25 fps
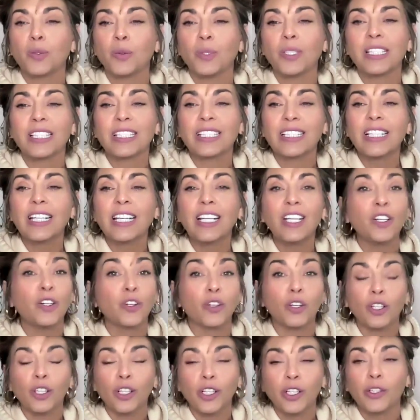to a scene
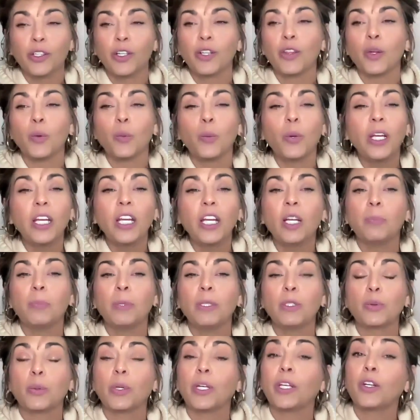earlier in the week
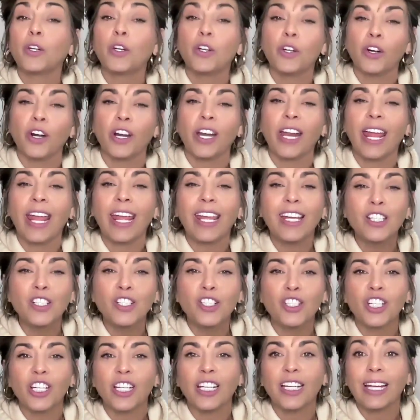between her and
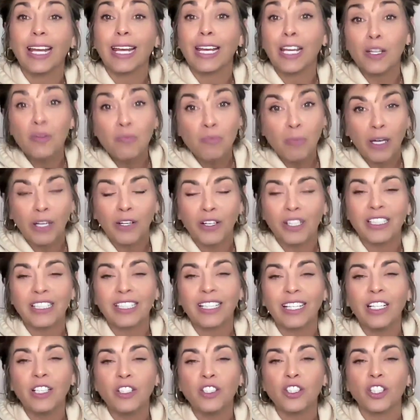Angie in Mary's
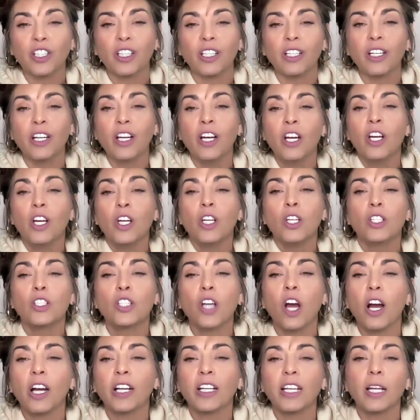kitchen,
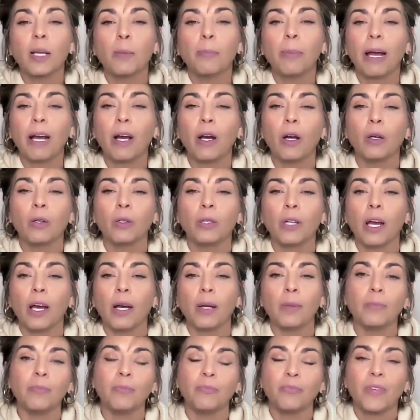talking about
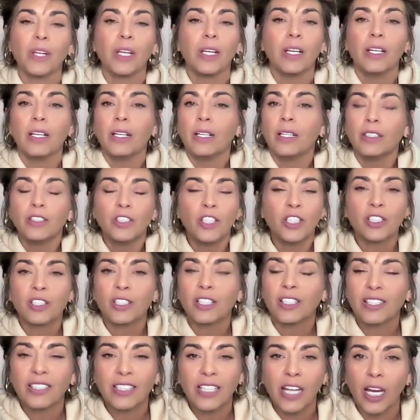just
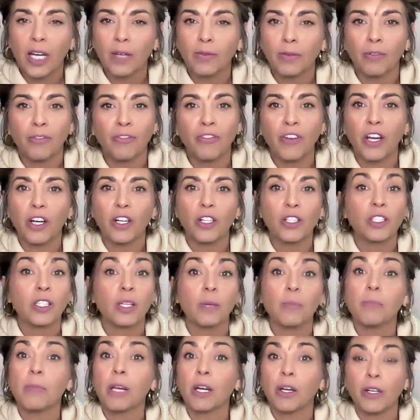the state of affairs
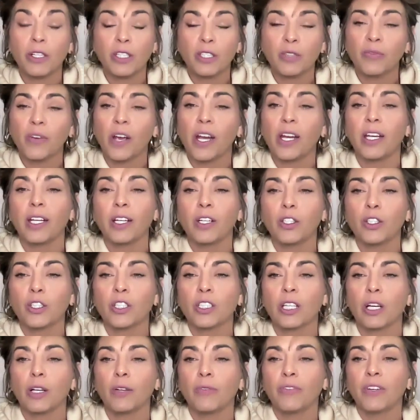that Mary's finding
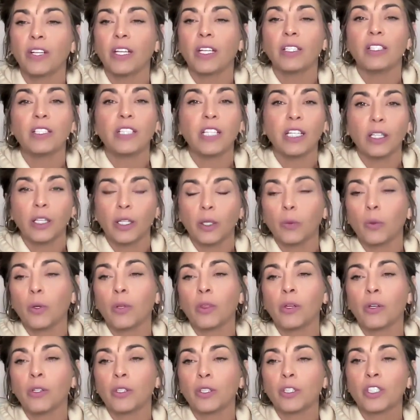herself in, dealing
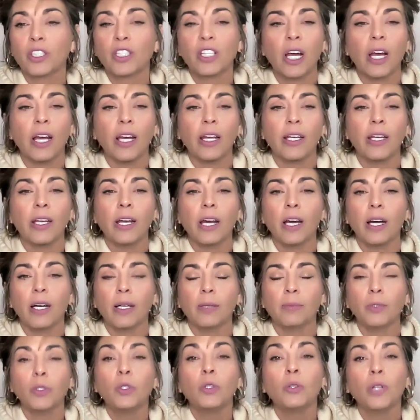with her son,
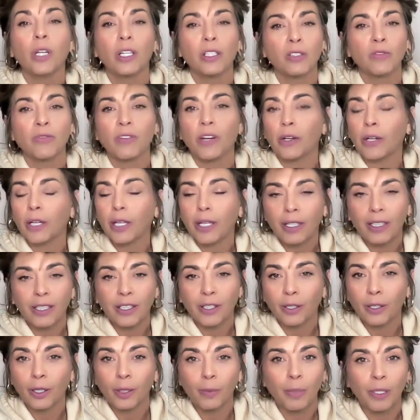who has very
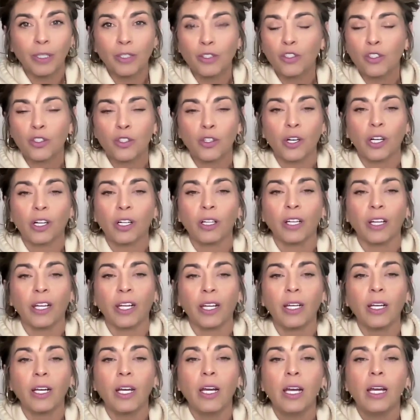clearly been
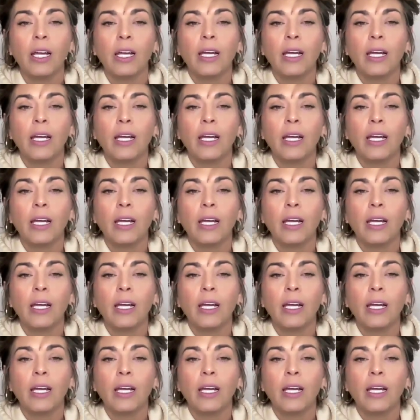struggling.